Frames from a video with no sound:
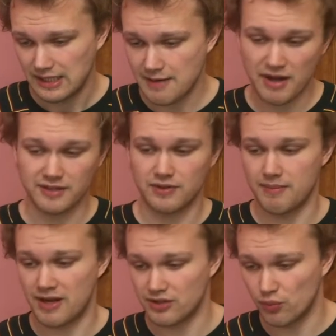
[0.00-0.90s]
He might have
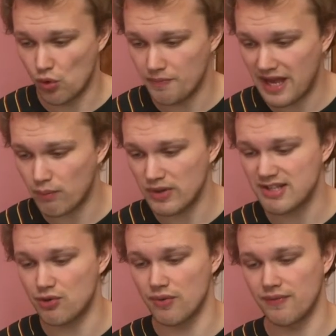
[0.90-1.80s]
come out to warm that
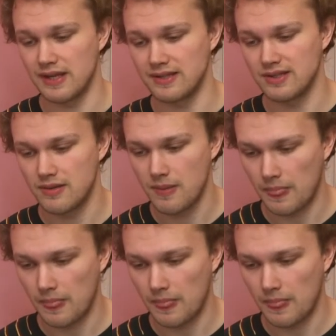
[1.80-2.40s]
whisker of his.